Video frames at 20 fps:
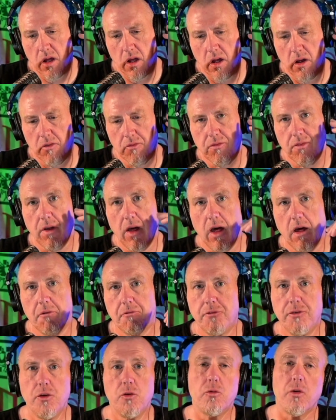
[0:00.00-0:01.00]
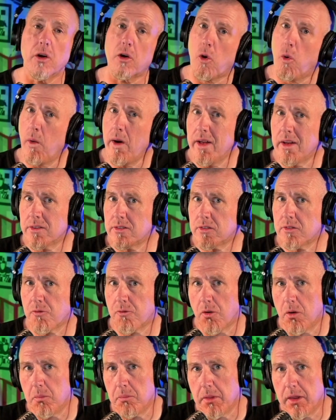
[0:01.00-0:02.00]
a few requests
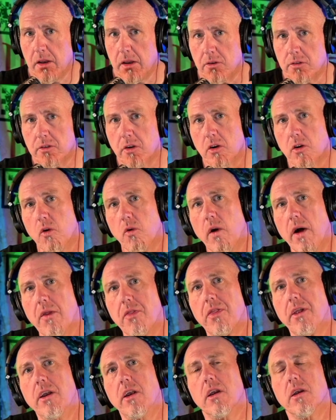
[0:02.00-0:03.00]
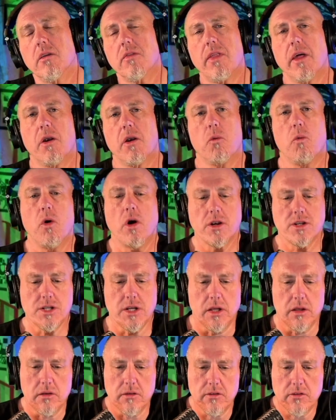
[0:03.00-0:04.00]
from the inner circle out there that are watching.